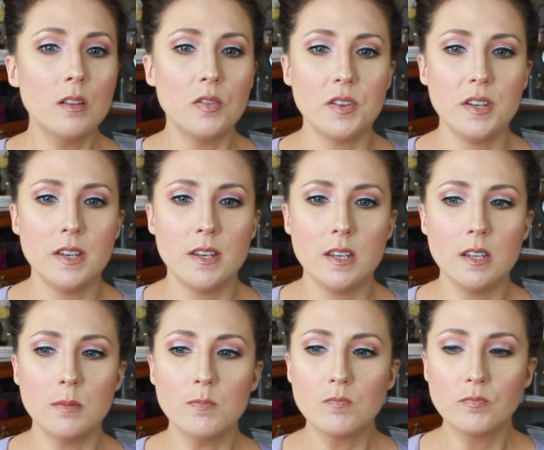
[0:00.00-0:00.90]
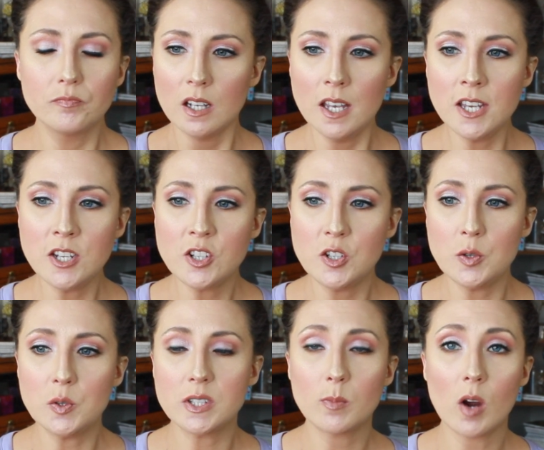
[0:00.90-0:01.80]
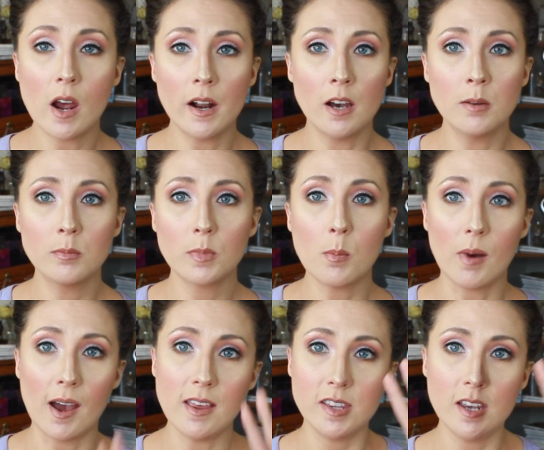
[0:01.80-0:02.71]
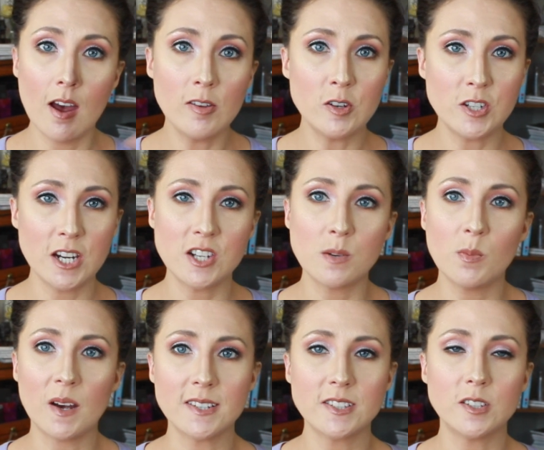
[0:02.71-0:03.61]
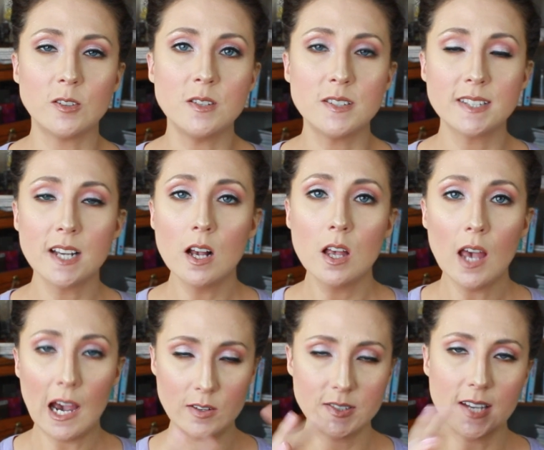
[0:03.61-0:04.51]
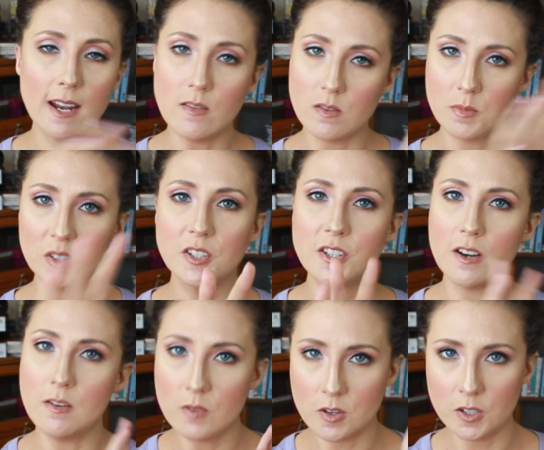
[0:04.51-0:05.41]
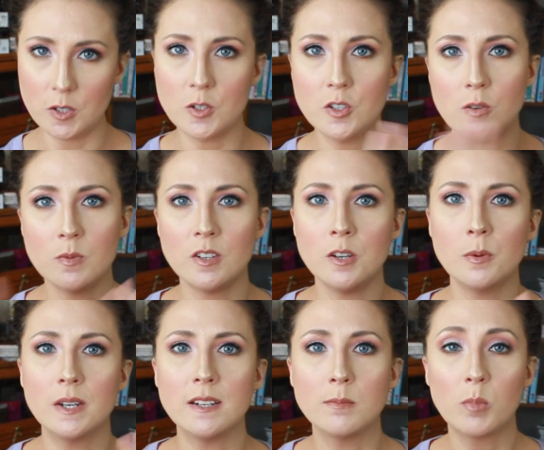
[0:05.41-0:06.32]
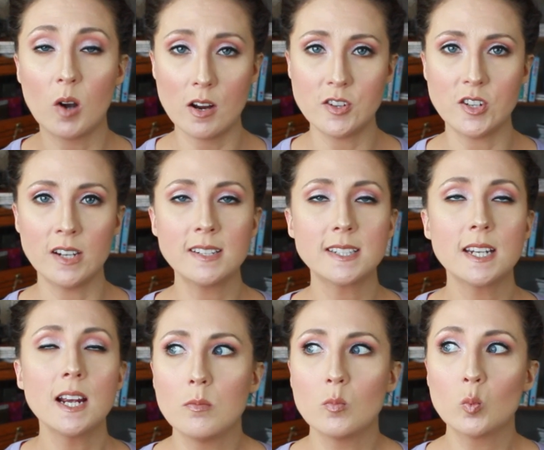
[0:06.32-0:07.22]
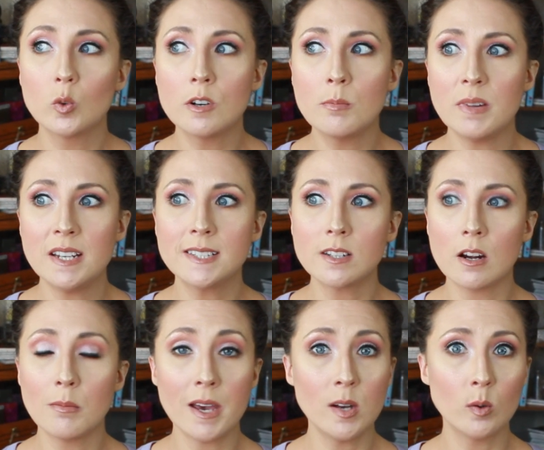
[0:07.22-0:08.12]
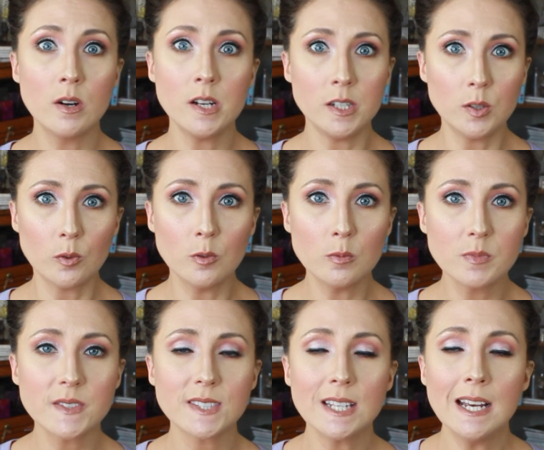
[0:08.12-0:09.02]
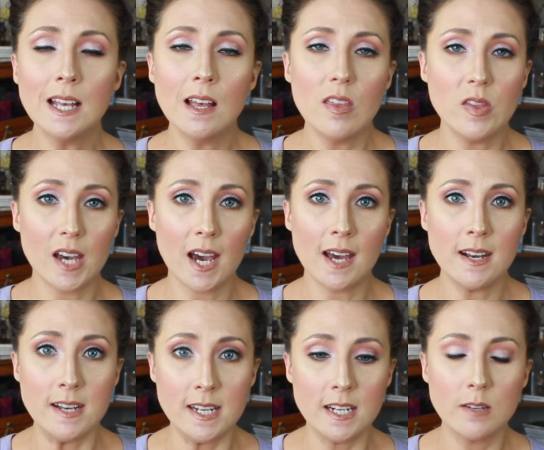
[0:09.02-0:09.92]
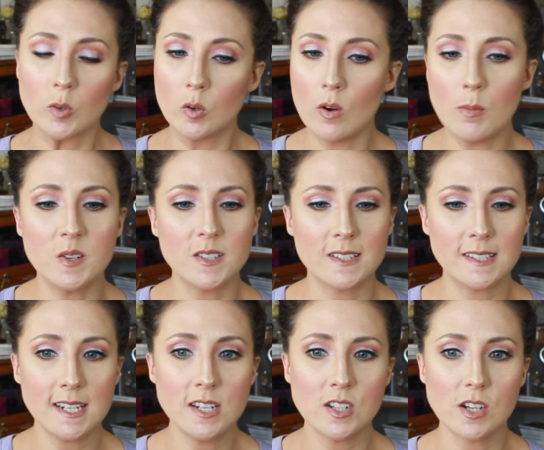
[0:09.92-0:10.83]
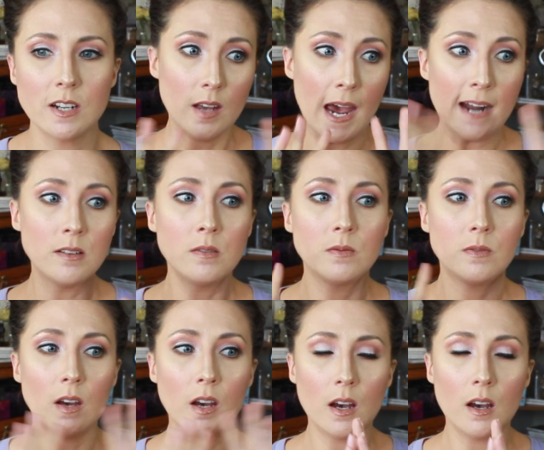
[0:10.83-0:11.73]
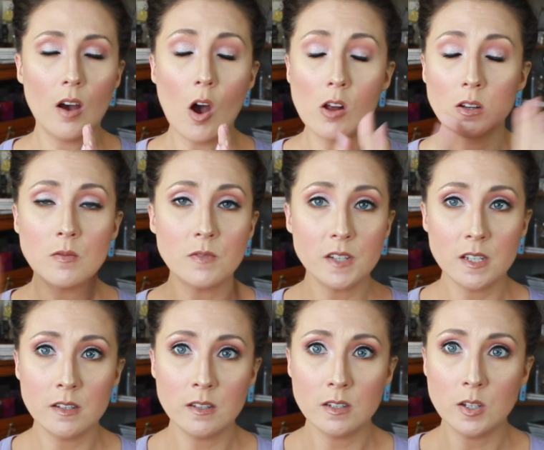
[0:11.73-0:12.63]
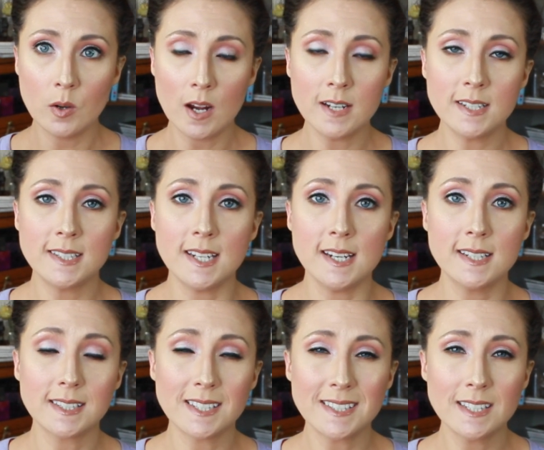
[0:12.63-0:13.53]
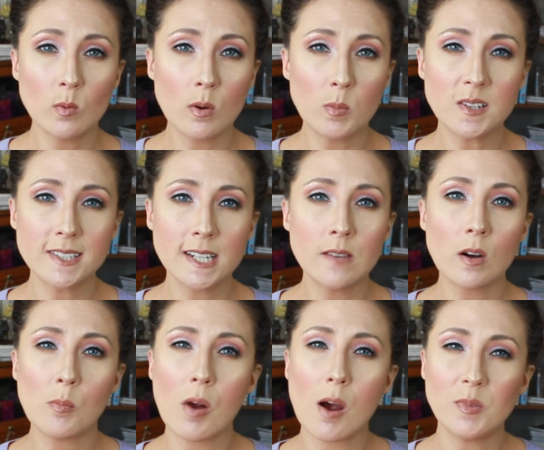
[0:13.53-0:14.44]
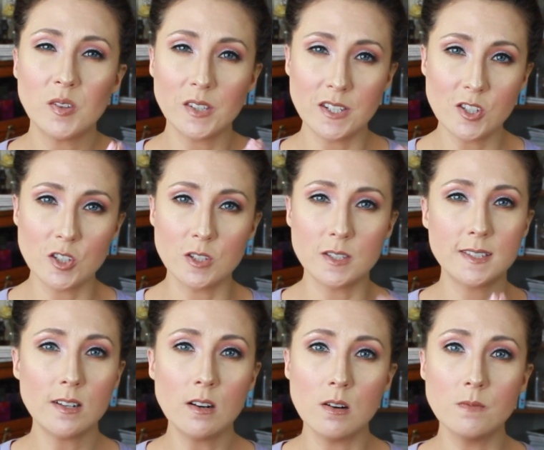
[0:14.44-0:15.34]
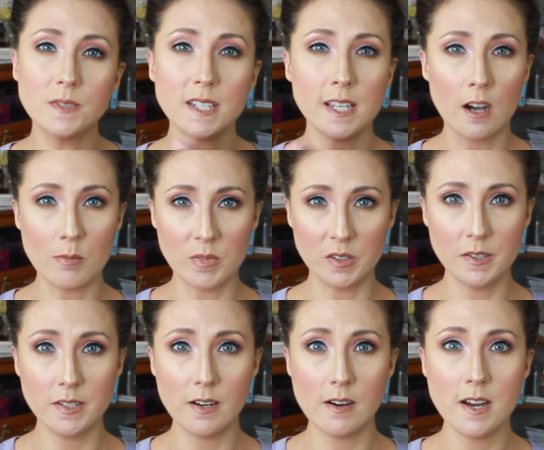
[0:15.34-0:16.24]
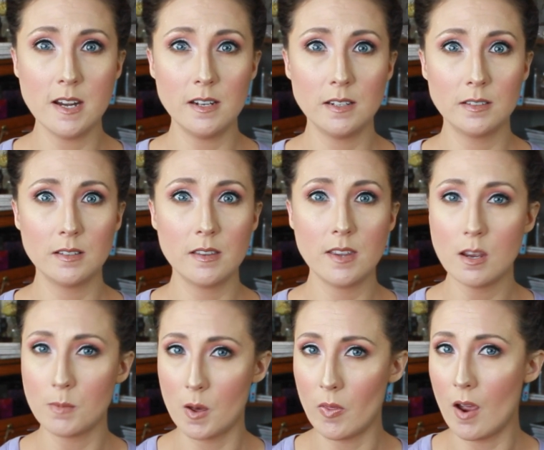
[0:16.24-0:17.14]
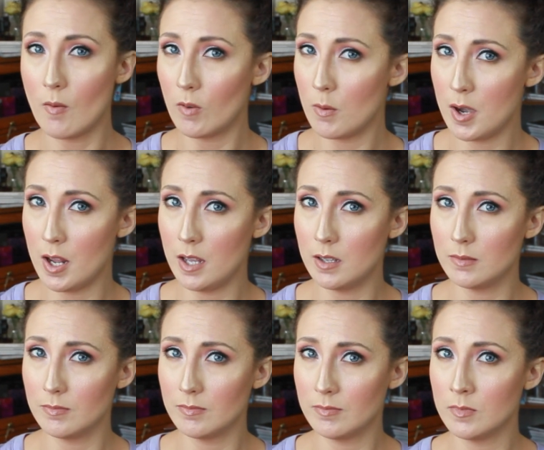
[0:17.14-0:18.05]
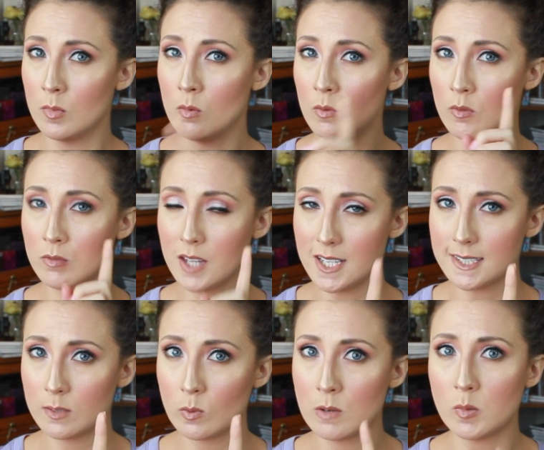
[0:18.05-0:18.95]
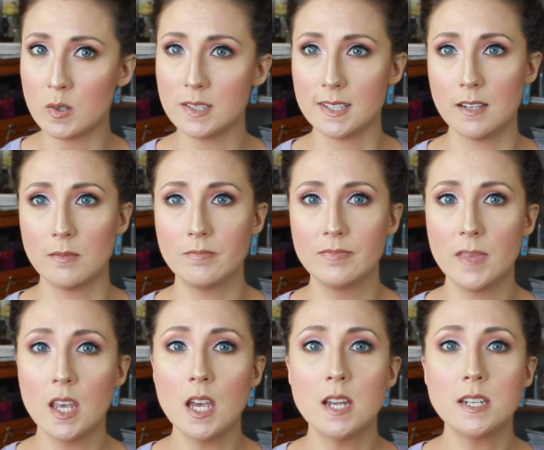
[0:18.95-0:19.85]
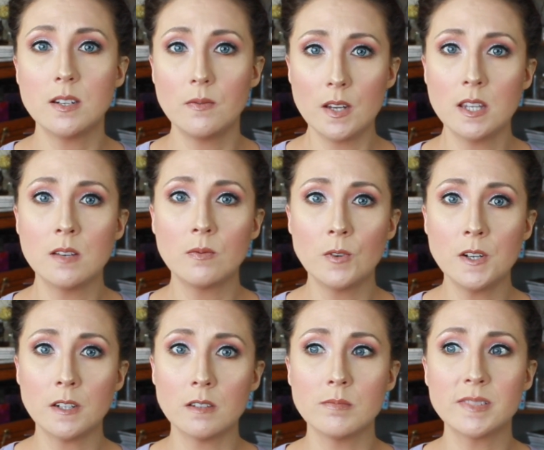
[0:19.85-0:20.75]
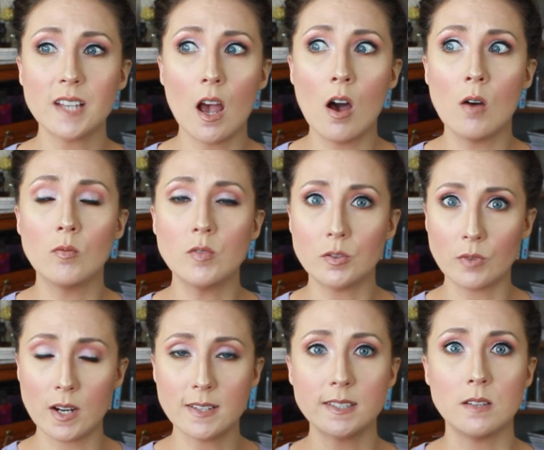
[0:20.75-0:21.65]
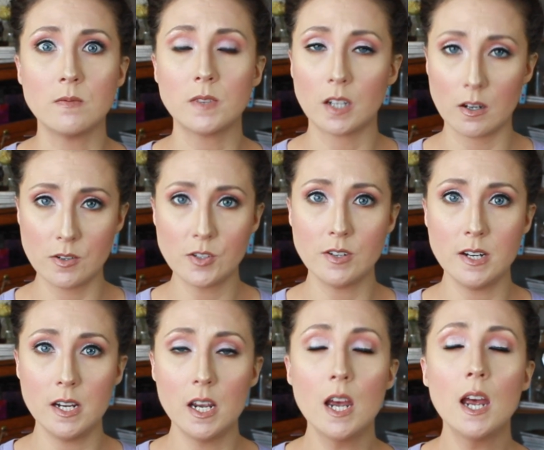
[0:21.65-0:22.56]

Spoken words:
the issues brought up by the other change ambassadors outside of the military for the YouTube and UN project were based on minority groups that need more representation. Out of all of the United States, less than 1% of our population serves in our military. Think about that for a minute. Less than 1% defend the freedoms of the rest of the country.